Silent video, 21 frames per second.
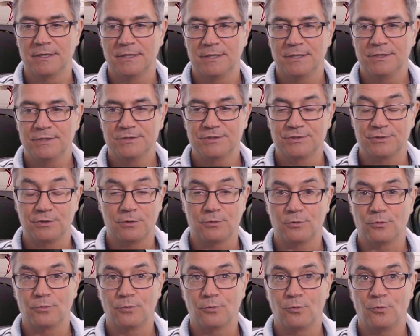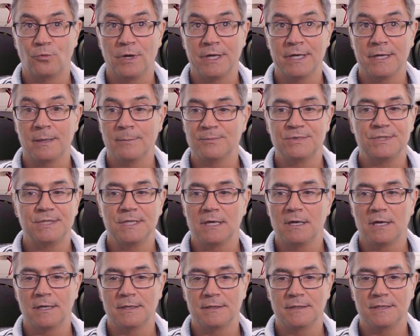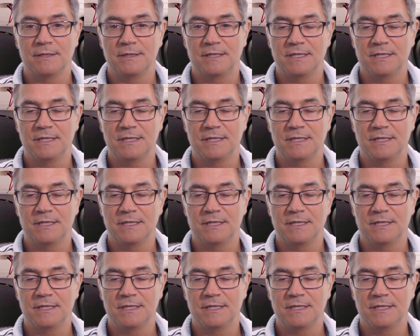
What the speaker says: So when I'm done,